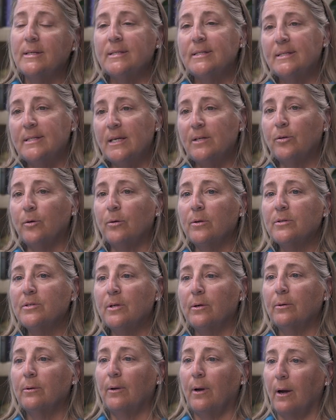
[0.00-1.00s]
Sea turtles
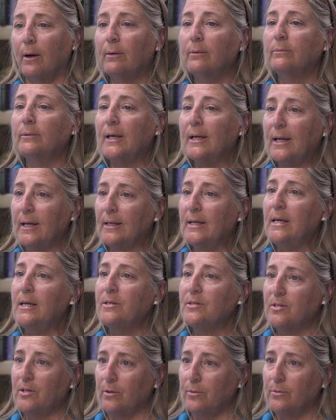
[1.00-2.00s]
are like a
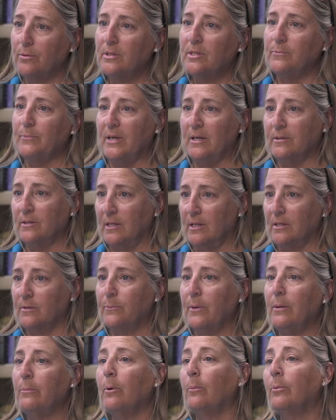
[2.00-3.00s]
keystone species.
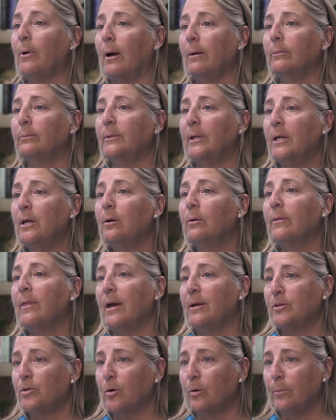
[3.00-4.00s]
People probably hear
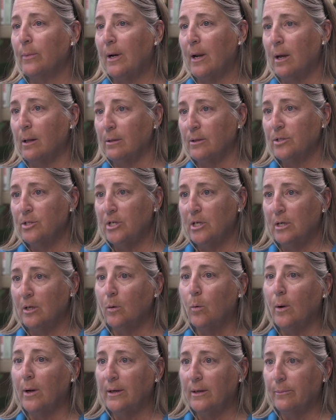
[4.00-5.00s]
that terminology
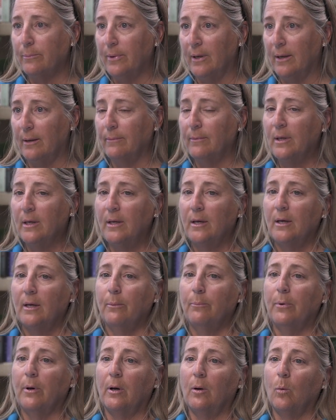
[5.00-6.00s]
quite a bit.
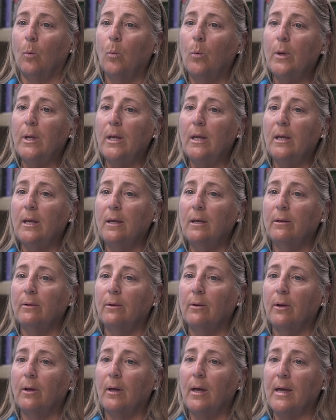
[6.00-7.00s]
But we,
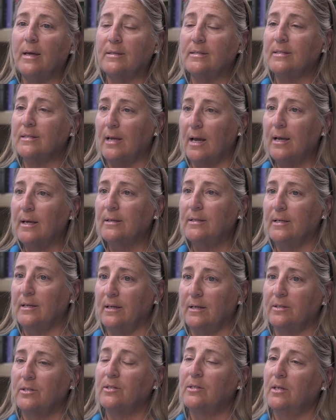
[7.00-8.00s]
as
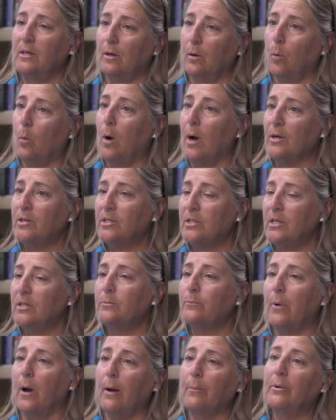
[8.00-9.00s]
scientists, watch
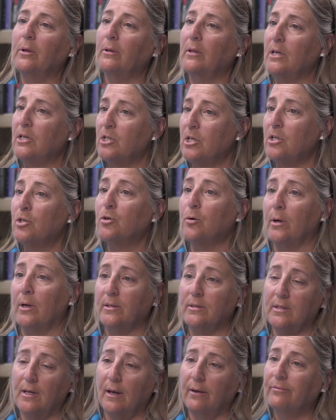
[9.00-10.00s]
these population
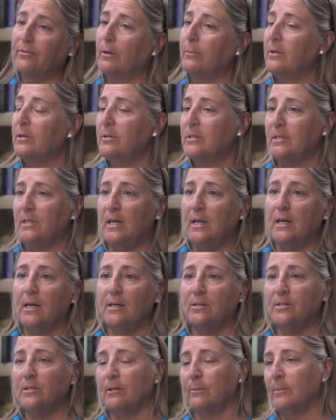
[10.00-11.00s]
trends. FWC
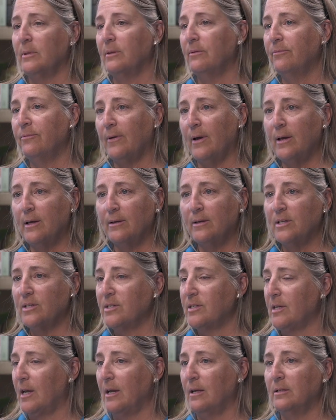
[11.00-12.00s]
has some of the
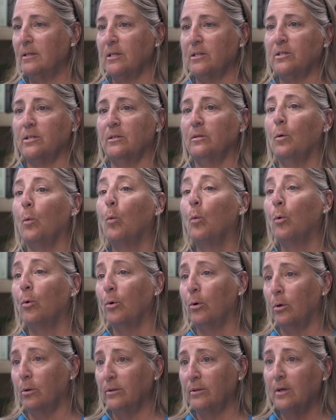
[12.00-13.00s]
finest scientists in the
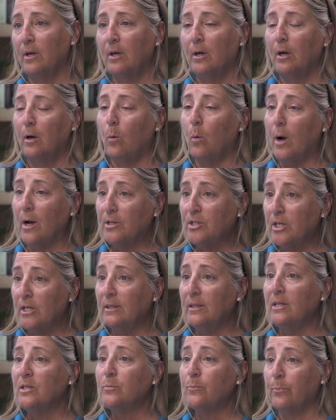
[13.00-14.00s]
world
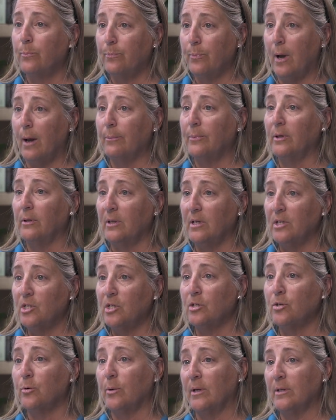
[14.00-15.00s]
watching these
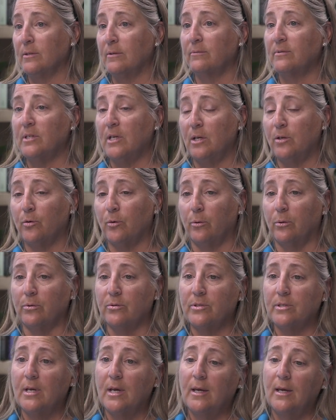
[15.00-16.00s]
population trends of sea
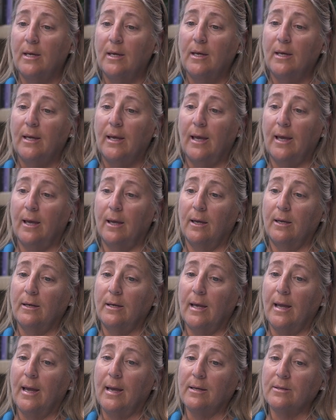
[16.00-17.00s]
turtles.
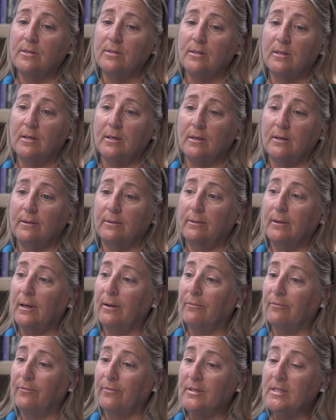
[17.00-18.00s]
And
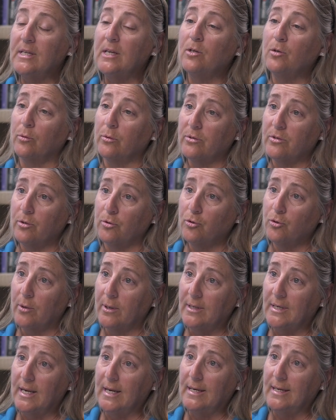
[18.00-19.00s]
if sea turtles are
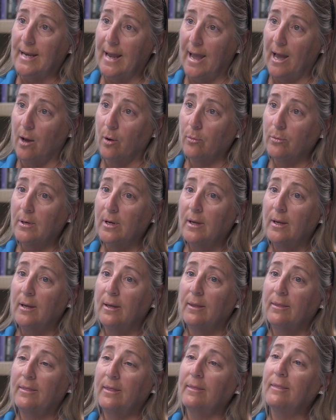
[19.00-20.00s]
trending down,
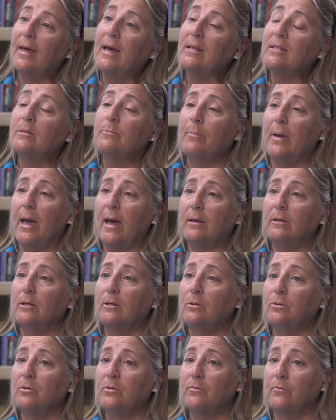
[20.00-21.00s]
then that's bad
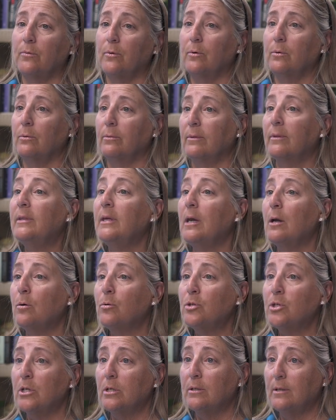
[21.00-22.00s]
news for the
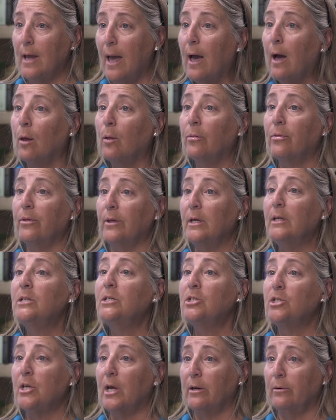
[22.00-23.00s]
ocean health
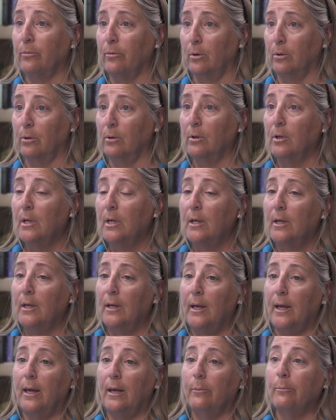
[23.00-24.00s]
in general
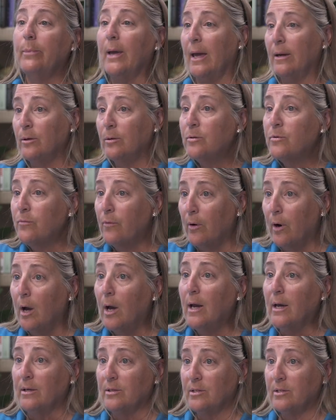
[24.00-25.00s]
and bad news for
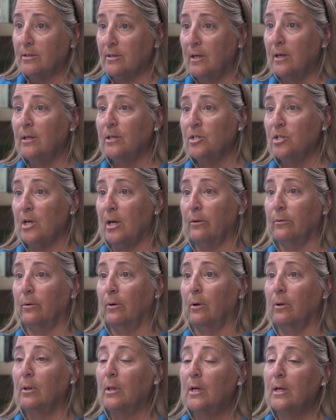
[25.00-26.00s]
us in
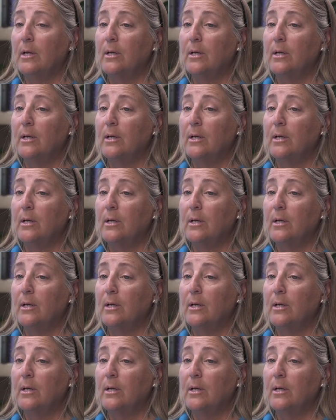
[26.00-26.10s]
general.